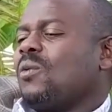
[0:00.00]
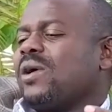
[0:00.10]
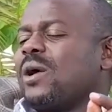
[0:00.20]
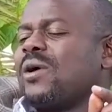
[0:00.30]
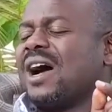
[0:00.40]

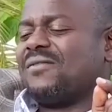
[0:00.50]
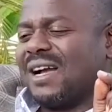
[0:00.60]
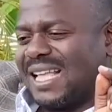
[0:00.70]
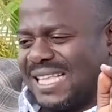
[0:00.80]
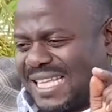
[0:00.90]
where we have
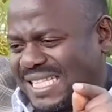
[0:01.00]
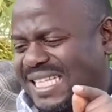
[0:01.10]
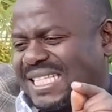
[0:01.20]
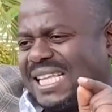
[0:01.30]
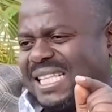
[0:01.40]
other
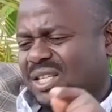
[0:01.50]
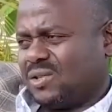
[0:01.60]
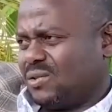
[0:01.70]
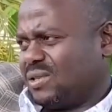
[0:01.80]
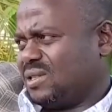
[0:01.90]
districts and
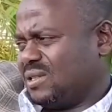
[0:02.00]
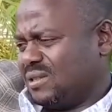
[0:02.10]
districts,